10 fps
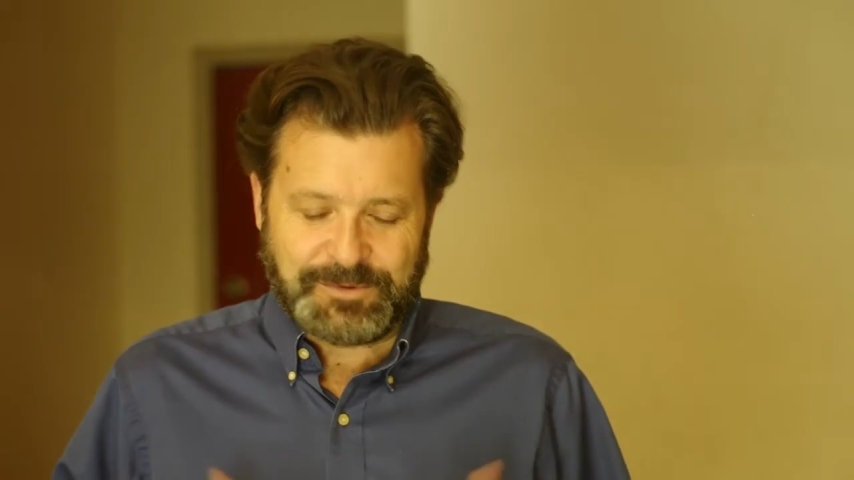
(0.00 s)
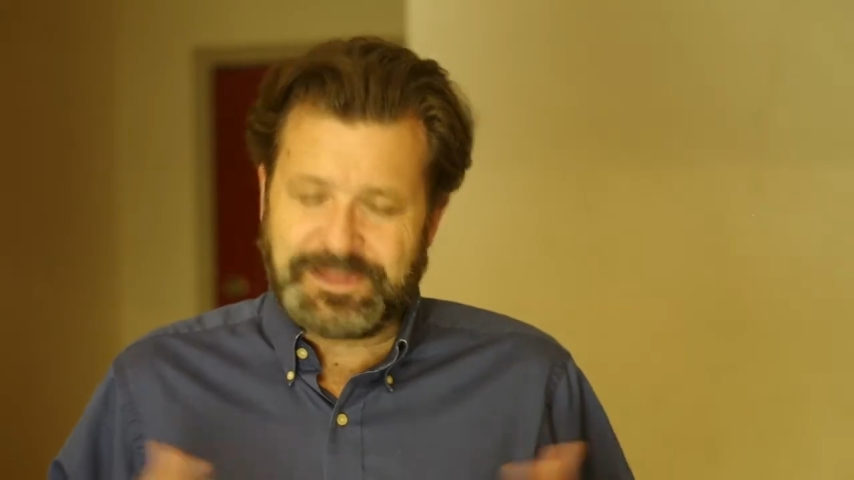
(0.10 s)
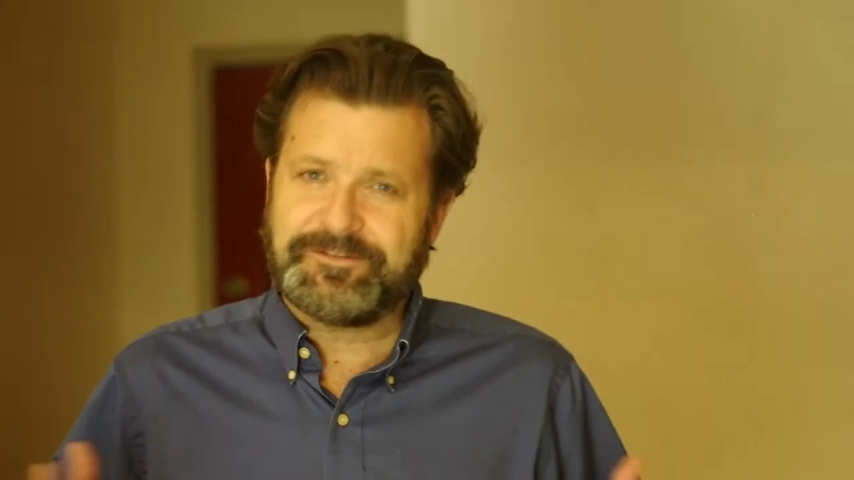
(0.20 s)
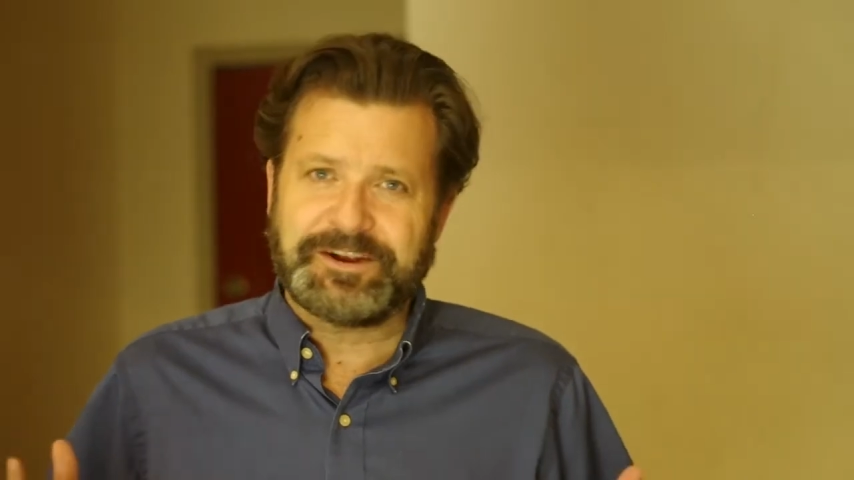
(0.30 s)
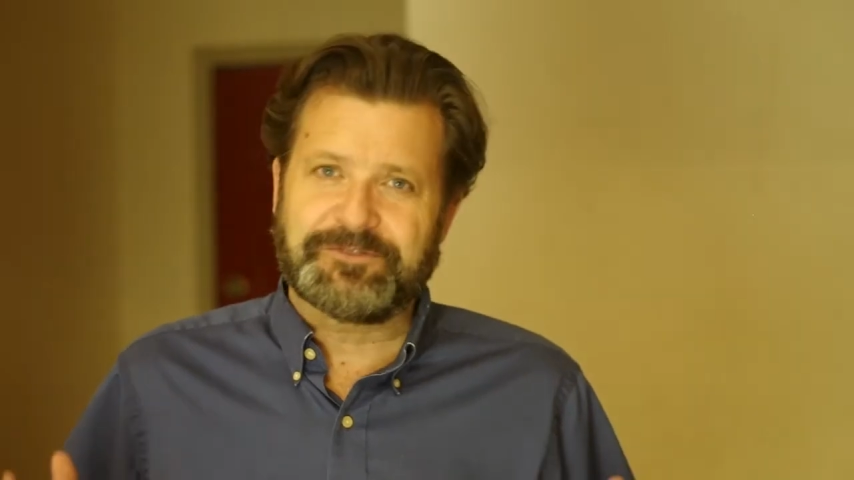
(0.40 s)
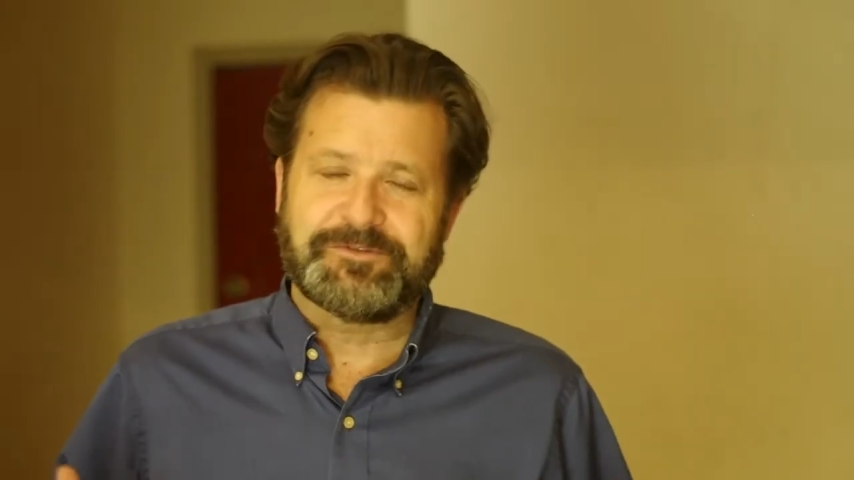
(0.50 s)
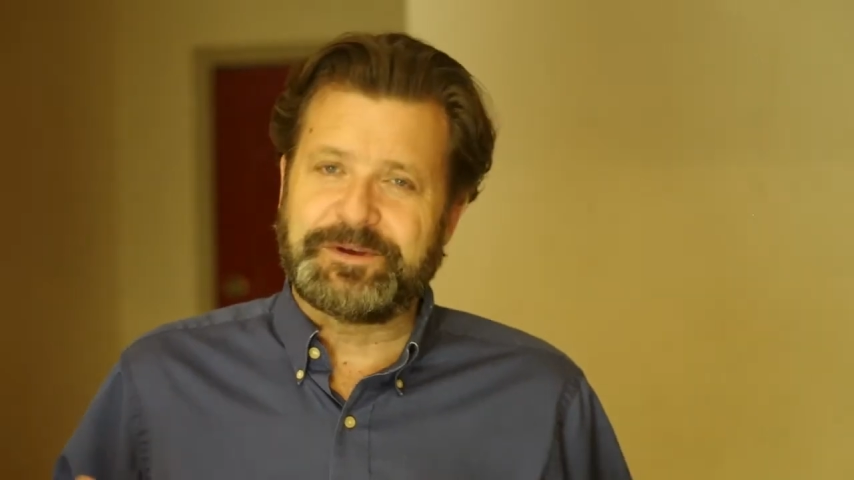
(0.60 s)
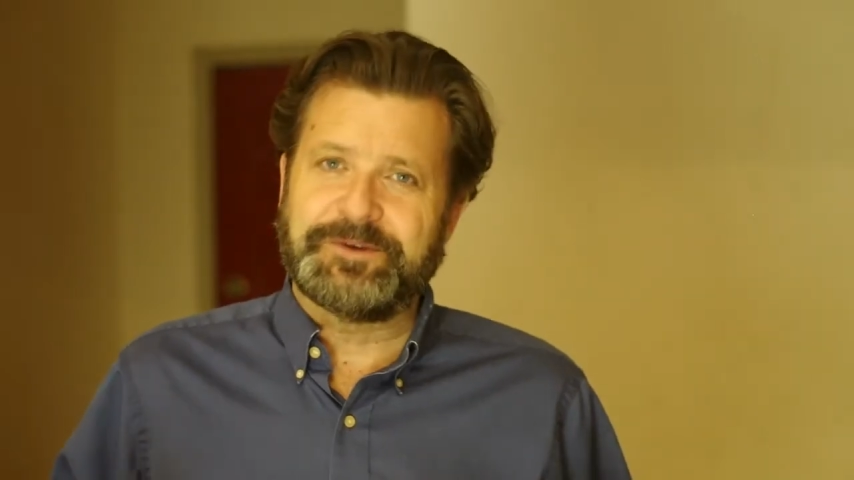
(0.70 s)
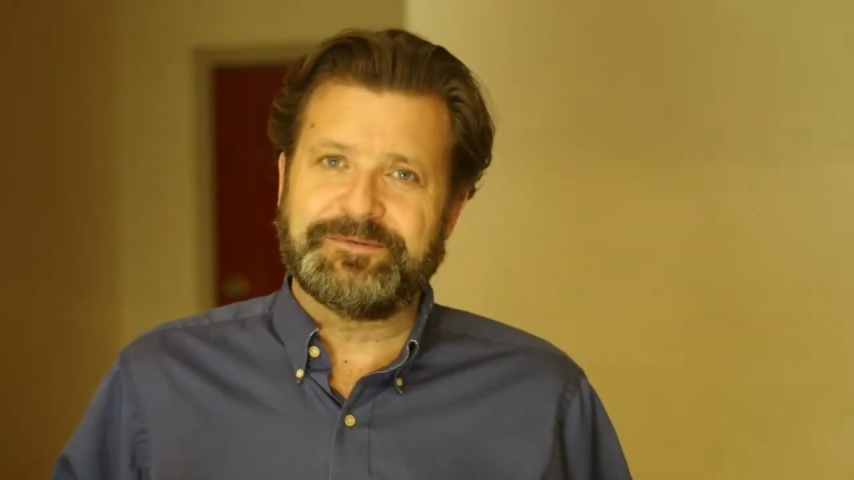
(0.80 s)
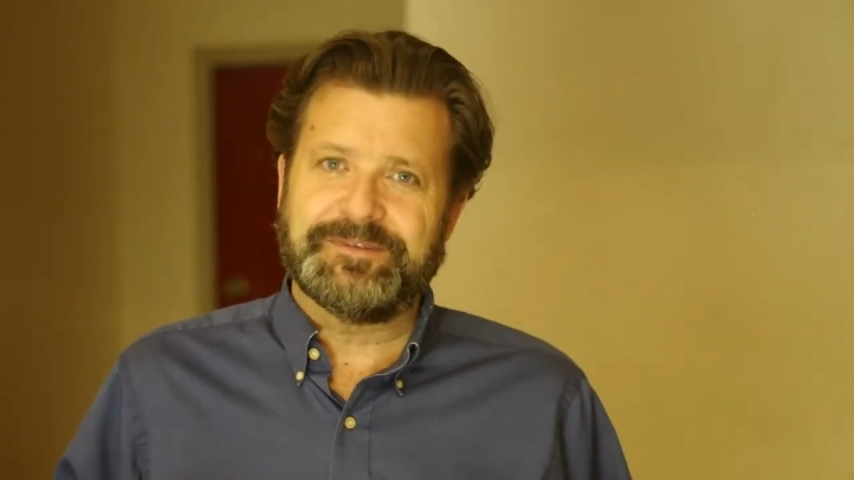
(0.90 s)
We'd love to hear
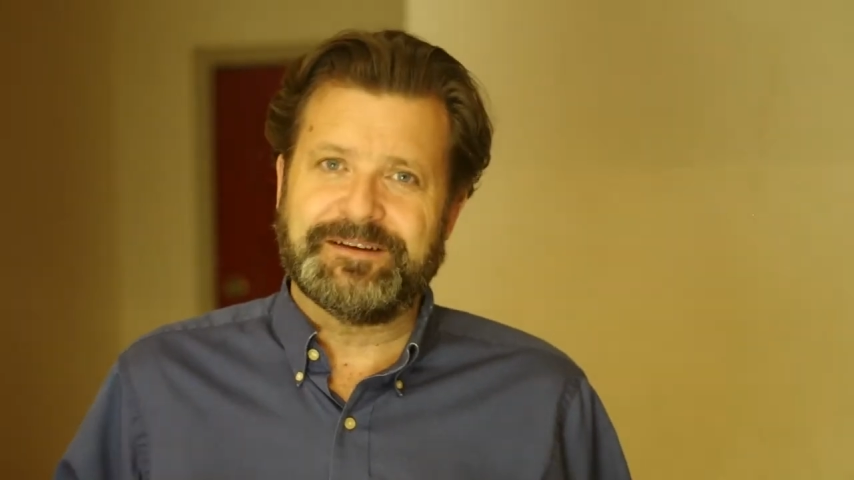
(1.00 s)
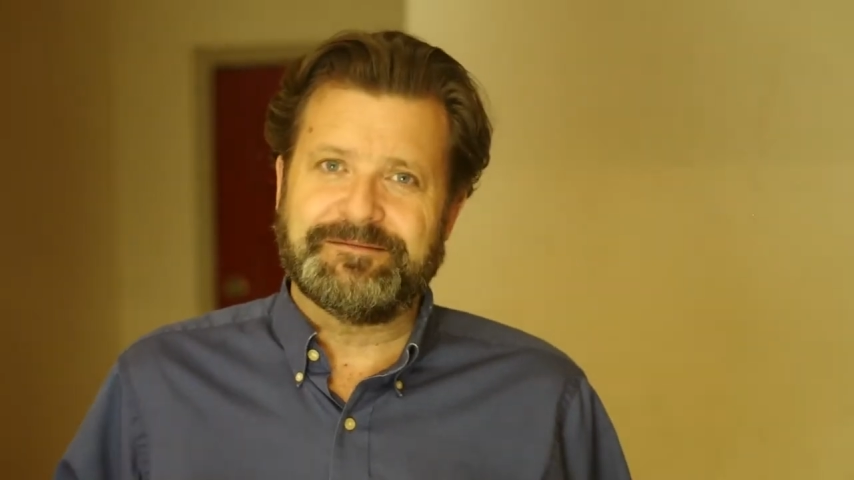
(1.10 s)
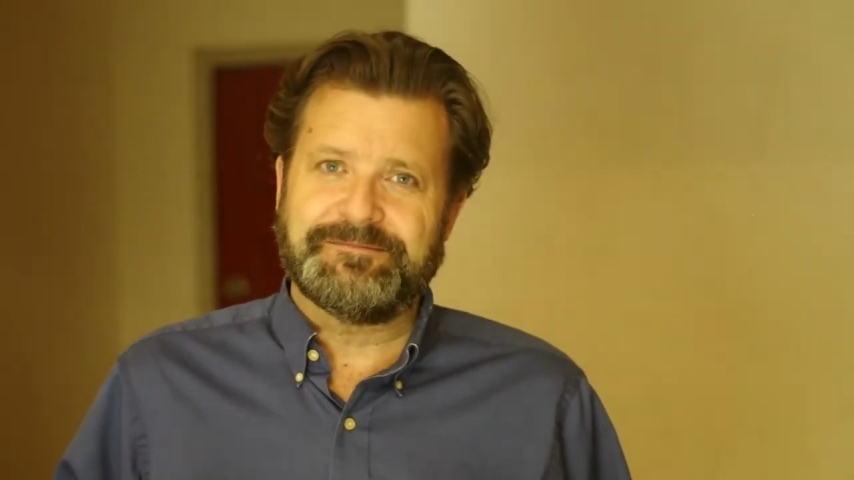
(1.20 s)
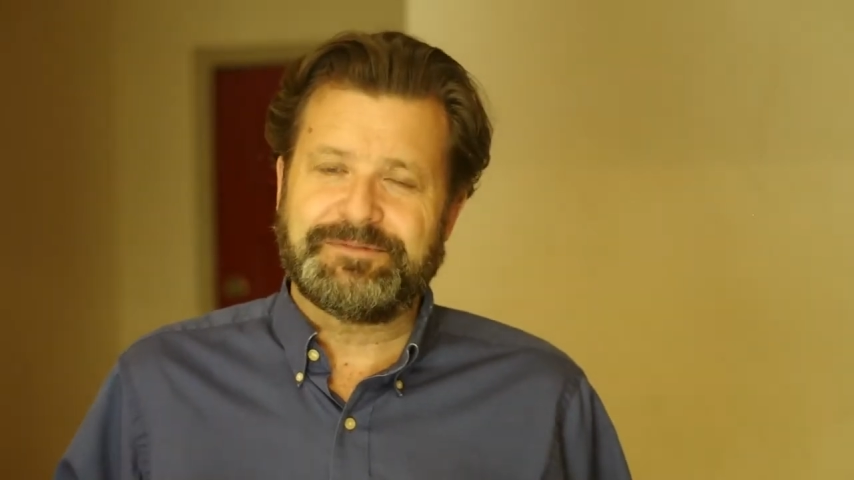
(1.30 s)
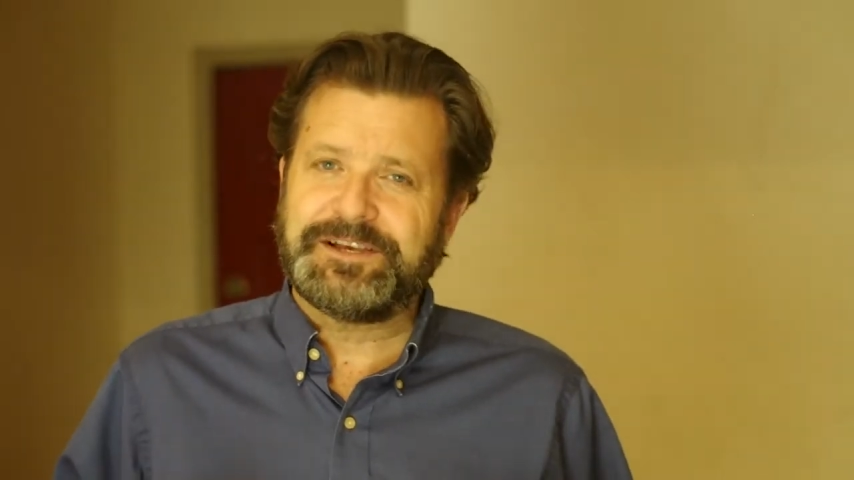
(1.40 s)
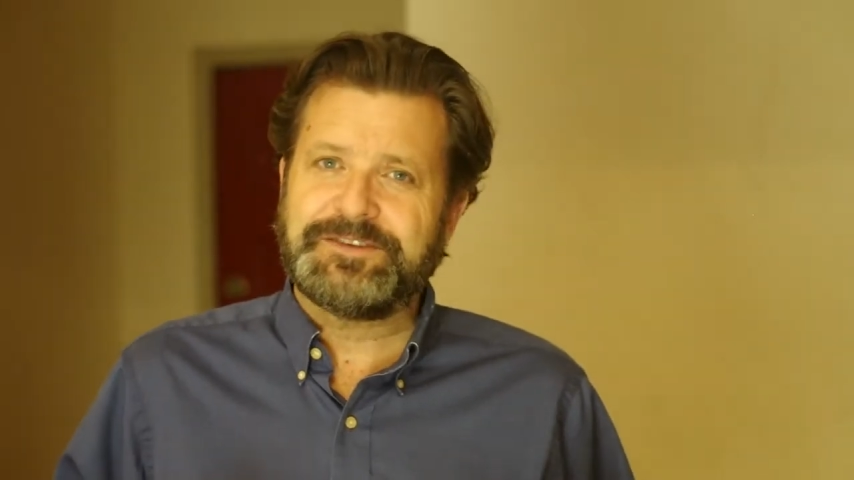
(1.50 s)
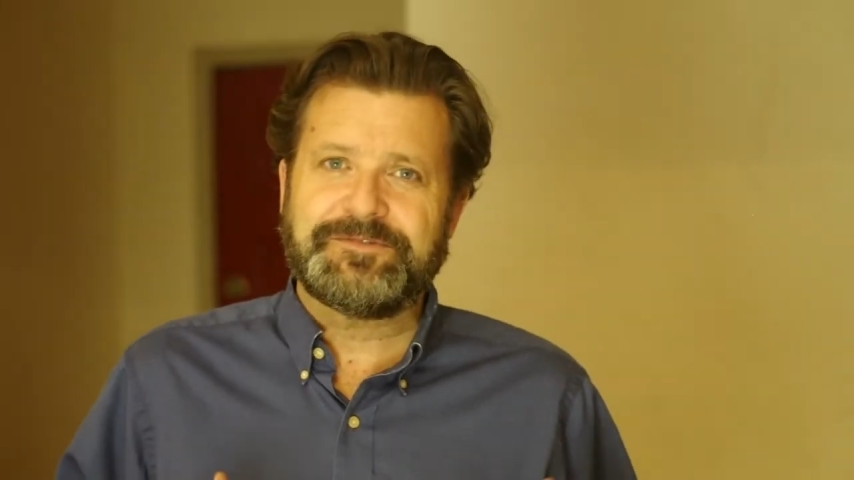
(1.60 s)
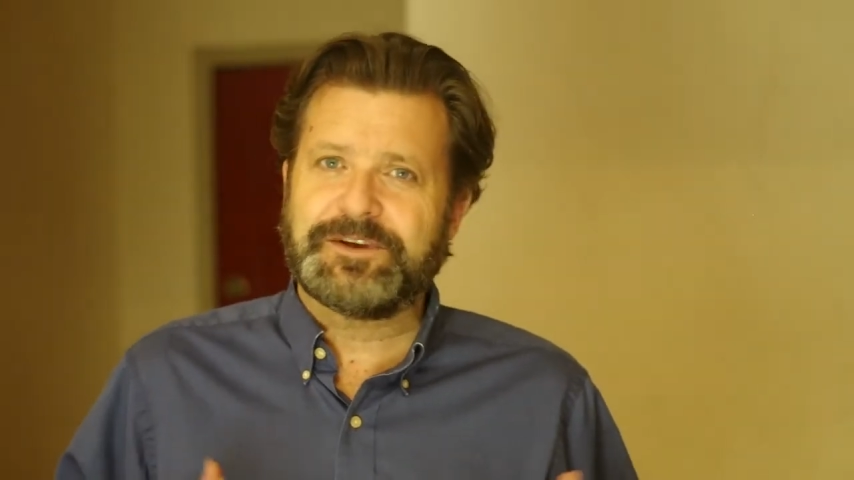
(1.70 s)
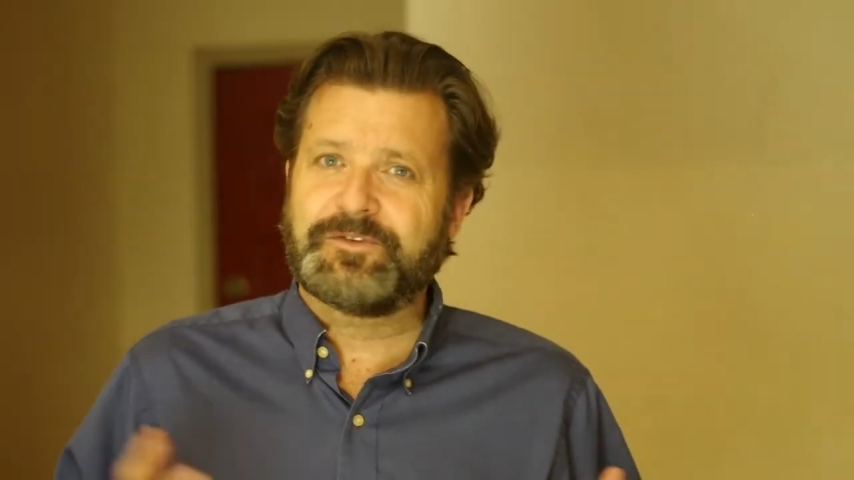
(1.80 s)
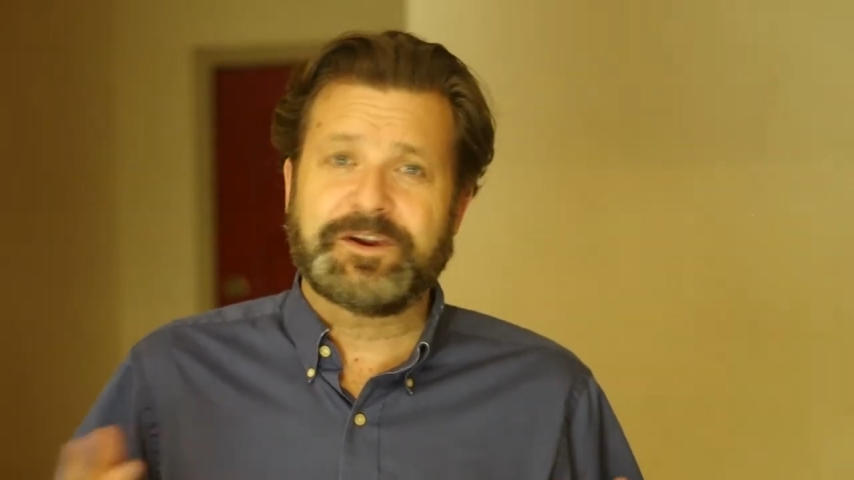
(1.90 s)
from you. Please
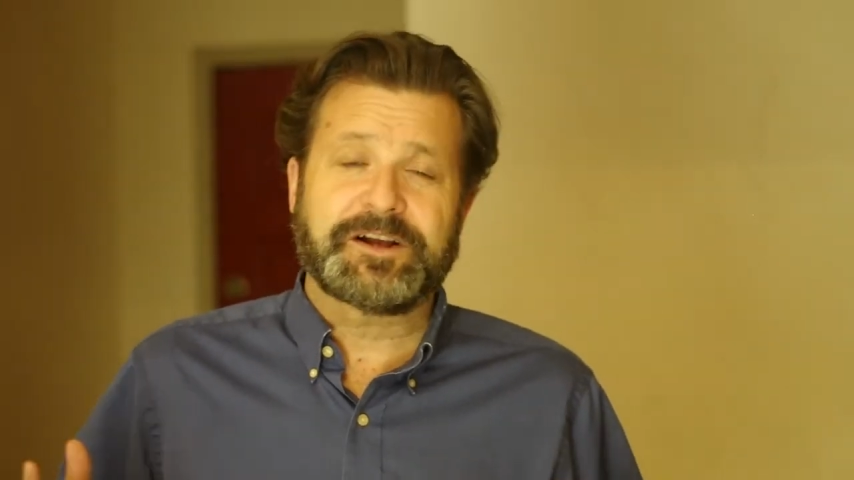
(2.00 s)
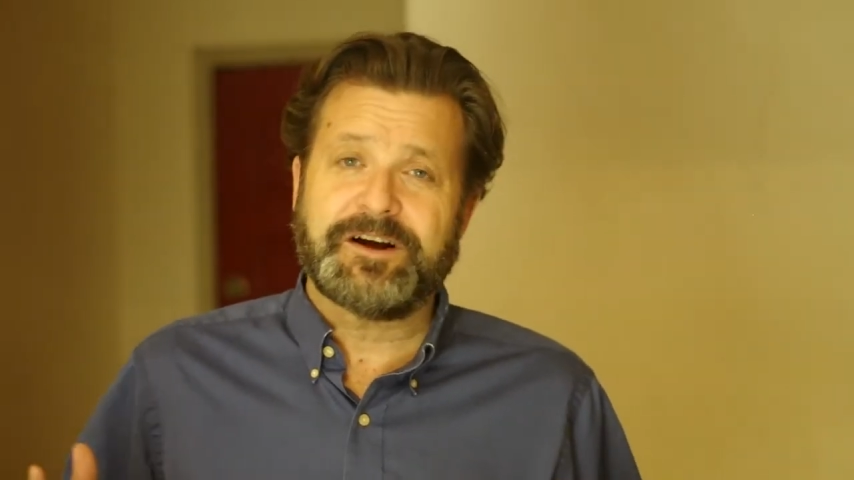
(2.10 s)
feel free to